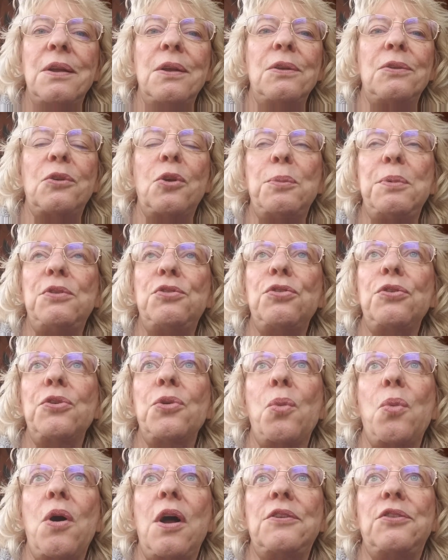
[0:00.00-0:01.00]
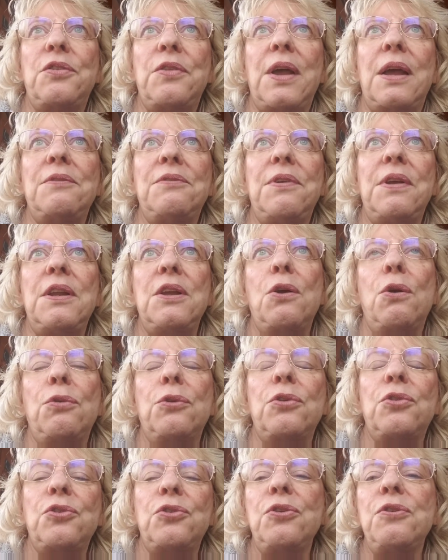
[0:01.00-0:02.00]
So be sure to watch that video.
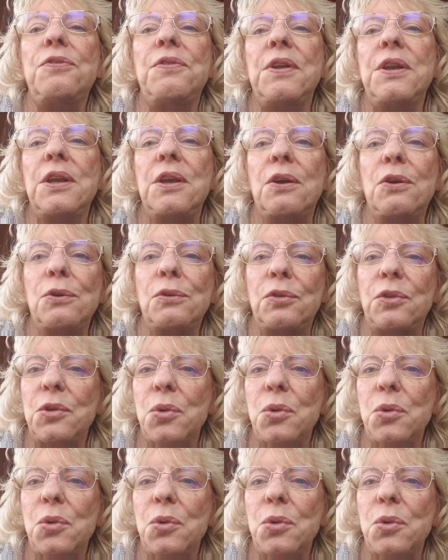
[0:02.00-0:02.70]
There's two videos.